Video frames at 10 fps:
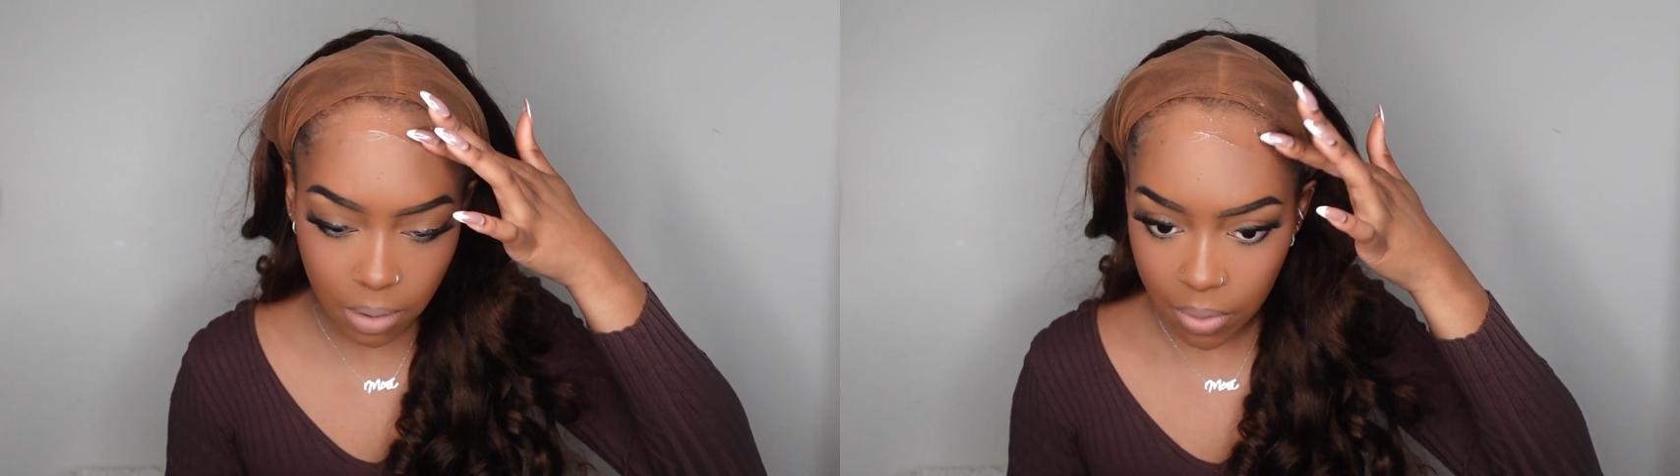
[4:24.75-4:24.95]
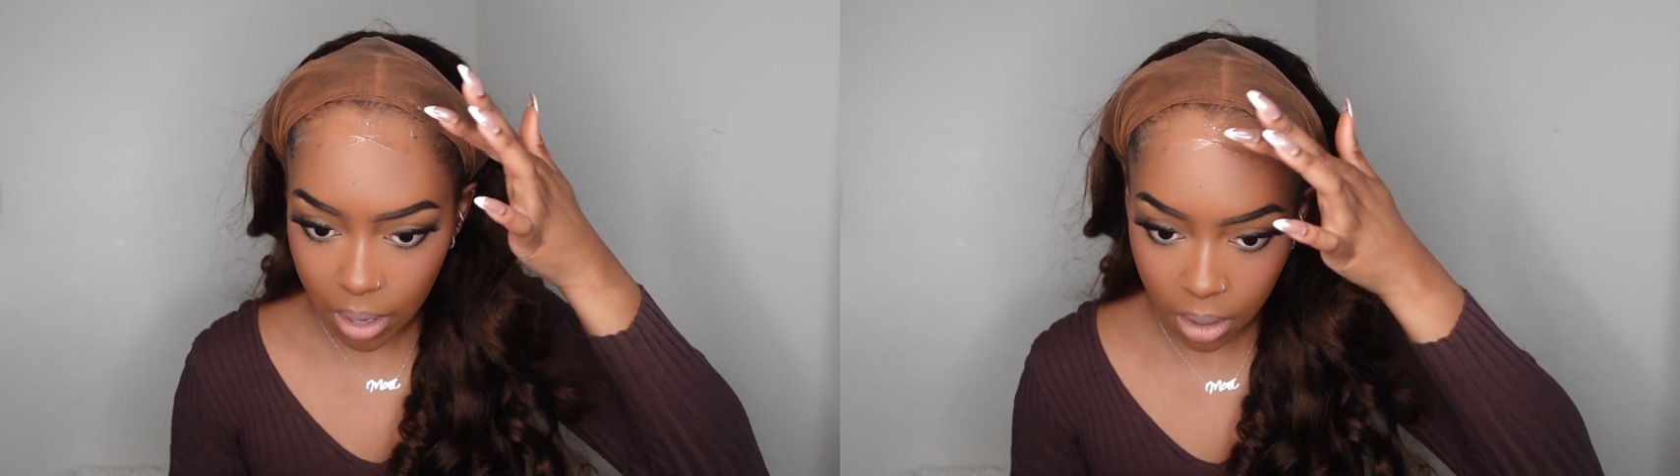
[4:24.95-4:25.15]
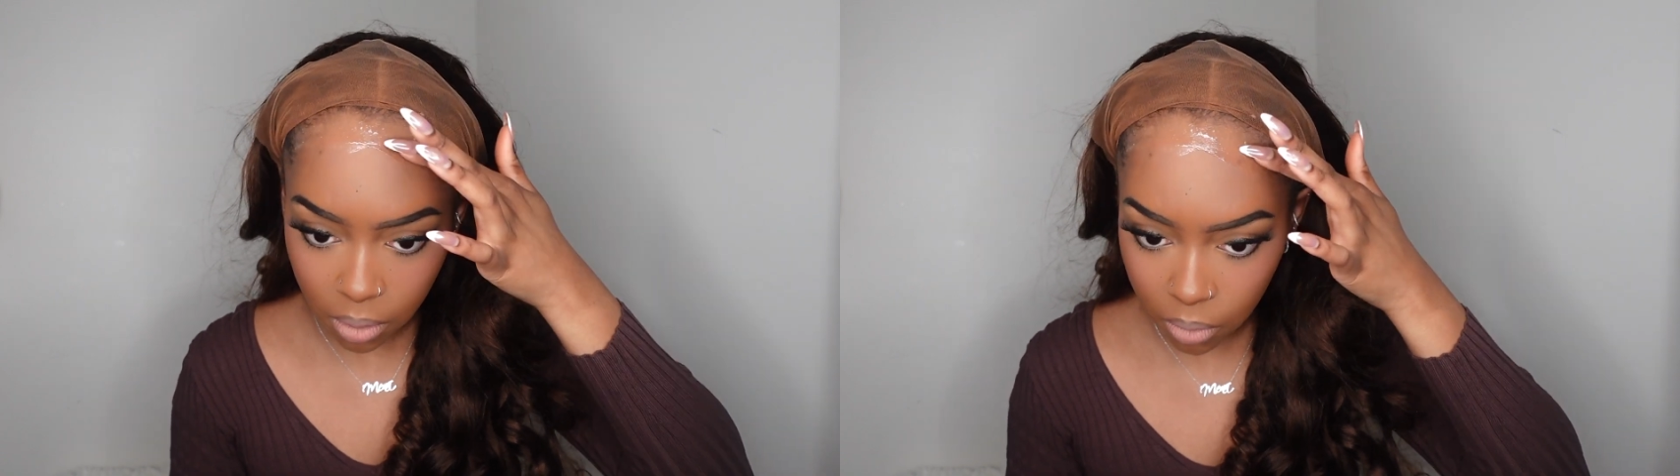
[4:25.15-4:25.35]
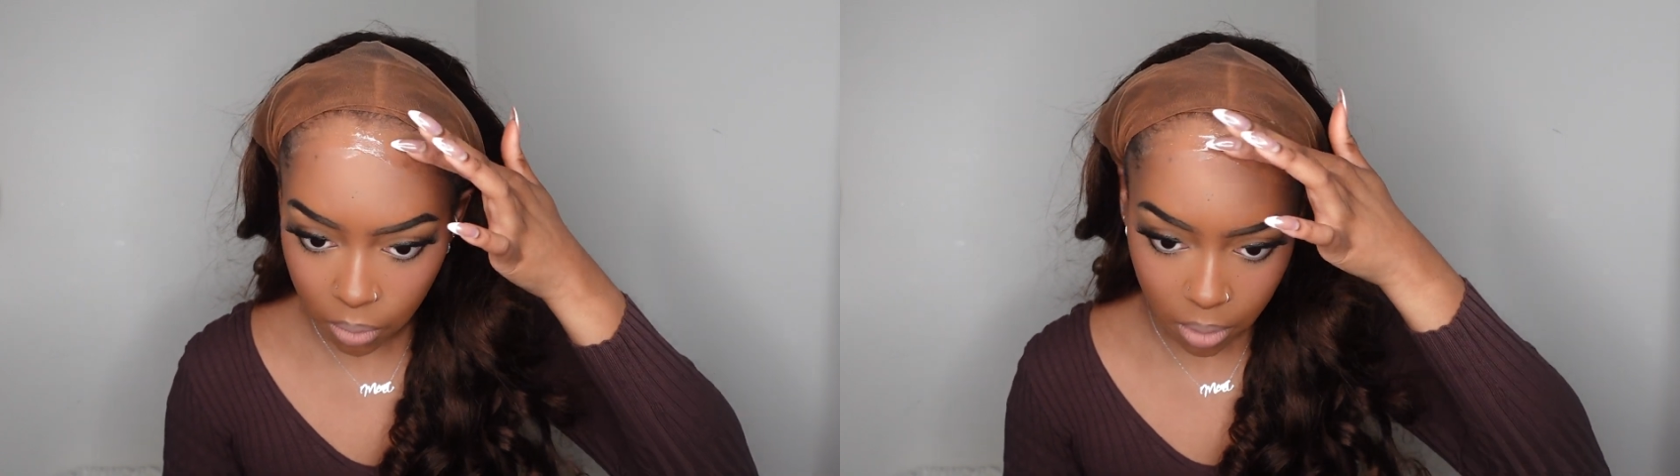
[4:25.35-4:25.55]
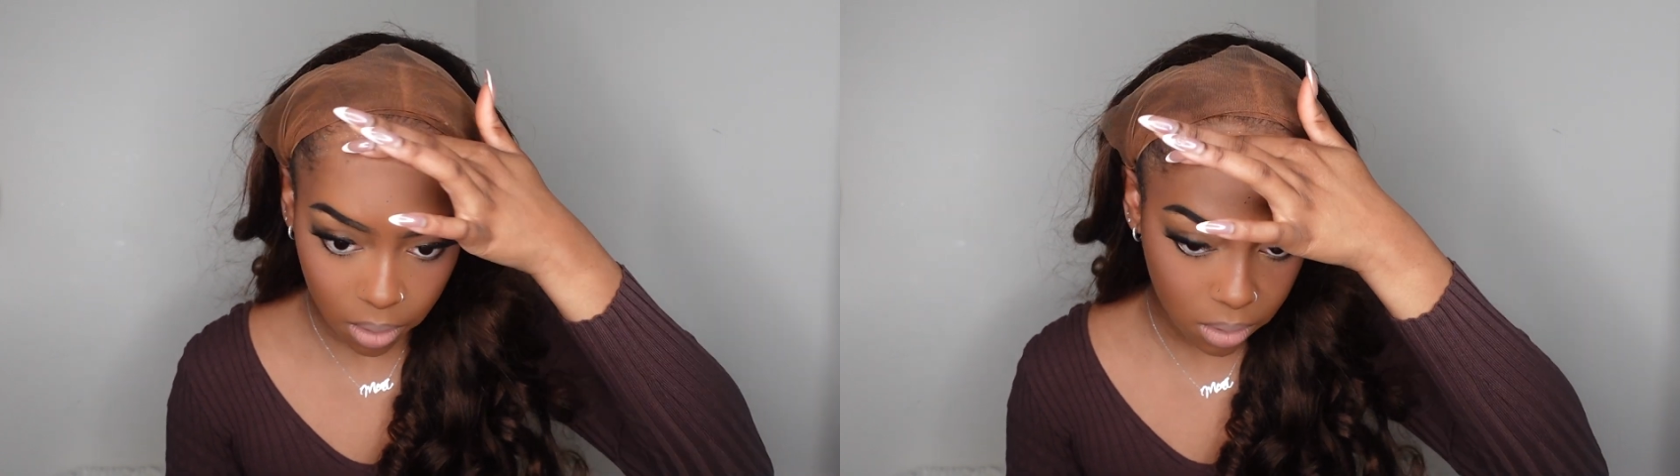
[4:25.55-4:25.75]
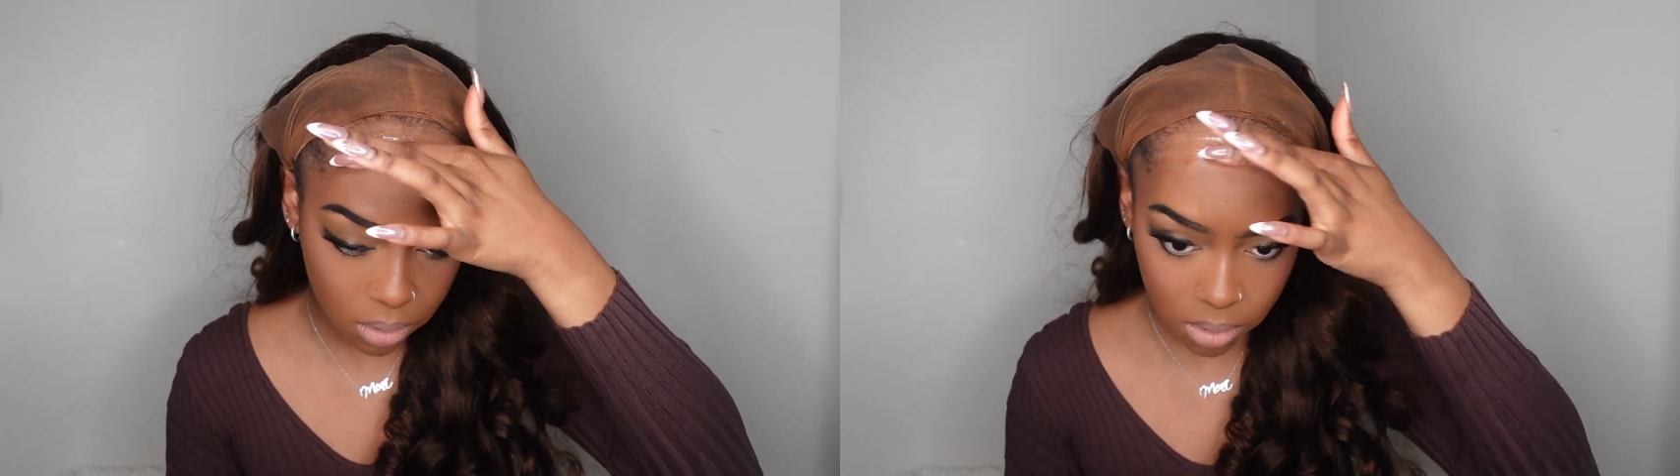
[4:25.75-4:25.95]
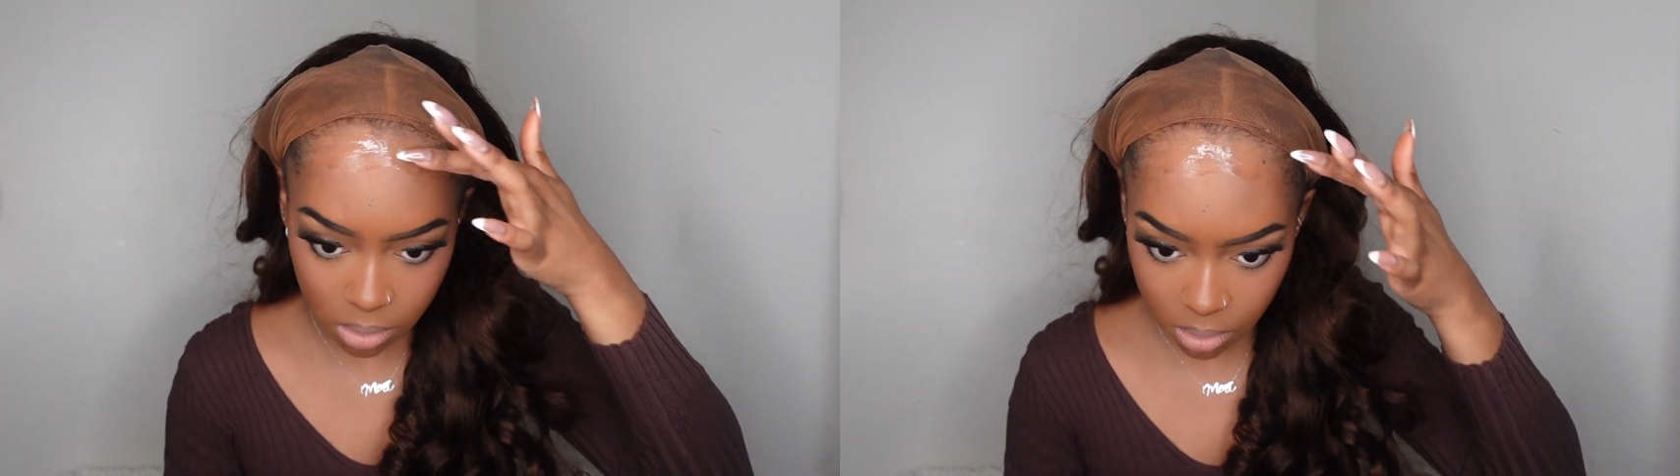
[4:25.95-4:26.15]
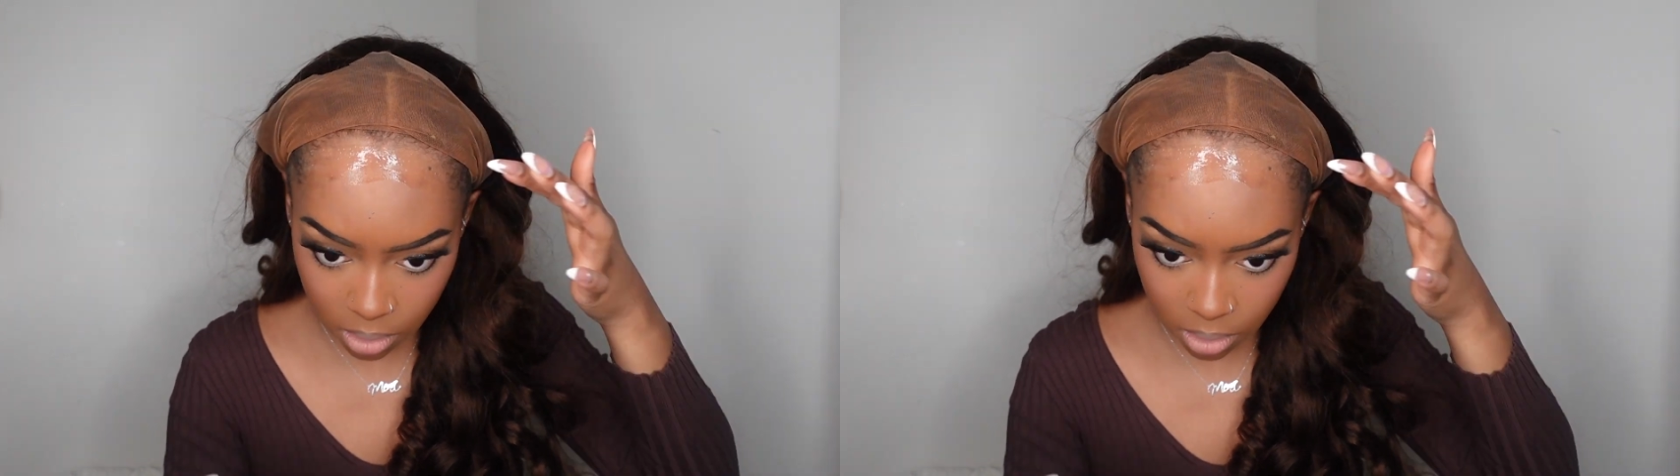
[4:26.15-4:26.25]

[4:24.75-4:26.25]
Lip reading: that across.